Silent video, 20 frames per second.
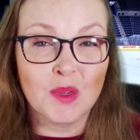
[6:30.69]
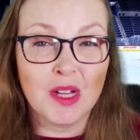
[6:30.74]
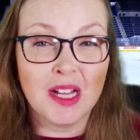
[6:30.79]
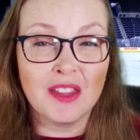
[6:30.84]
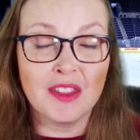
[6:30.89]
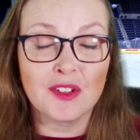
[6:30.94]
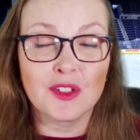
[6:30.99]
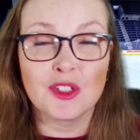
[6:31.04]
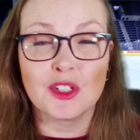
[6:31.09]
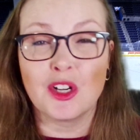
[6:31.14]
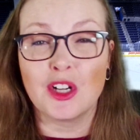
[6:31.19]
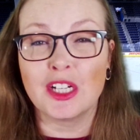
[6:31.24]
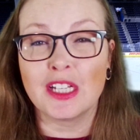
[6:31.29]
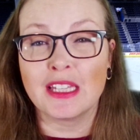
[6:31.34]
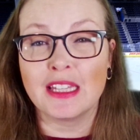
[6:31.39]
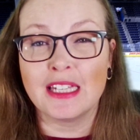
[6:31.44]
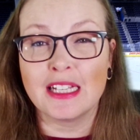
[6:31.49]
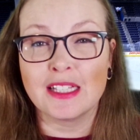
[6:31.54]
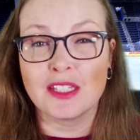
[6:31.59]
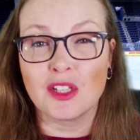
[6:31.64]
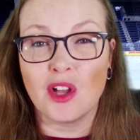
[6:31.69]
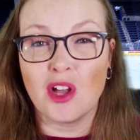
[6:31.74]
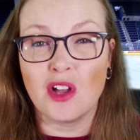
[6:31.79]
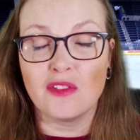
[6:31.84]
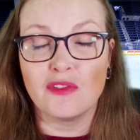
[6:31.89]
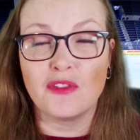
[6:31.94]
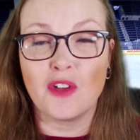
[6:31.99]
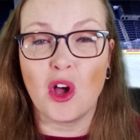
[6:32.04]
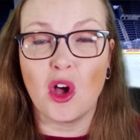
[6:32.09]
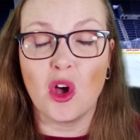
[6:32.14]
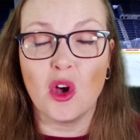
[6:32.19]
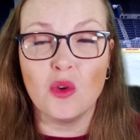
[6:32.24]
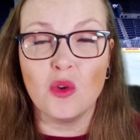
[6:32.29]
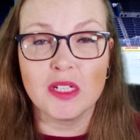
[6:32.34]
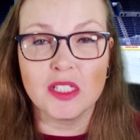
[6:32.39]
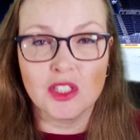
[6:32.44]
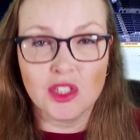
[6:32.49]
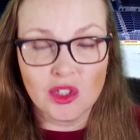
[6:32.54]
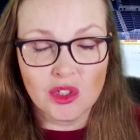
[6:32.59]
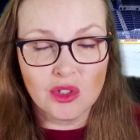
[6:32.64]
Well, they're starting things off oh
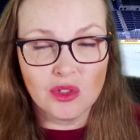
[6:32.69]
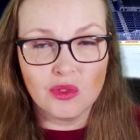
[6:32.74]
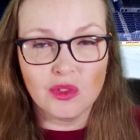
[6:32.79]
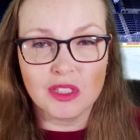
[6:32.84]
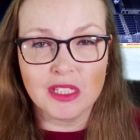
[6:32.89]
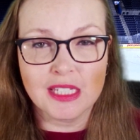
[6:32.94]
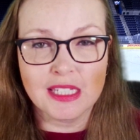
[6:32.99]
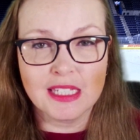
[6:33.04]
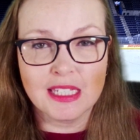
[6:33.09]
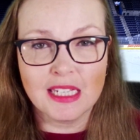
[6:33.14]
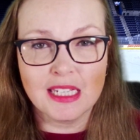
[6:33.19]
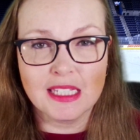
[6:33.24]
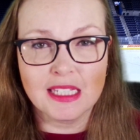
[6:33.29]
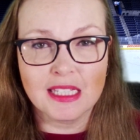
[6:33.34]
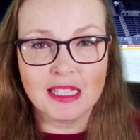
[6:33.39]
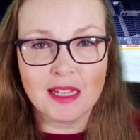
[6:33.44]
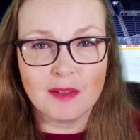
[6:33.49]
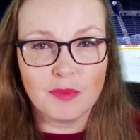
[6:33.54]
and two on the season.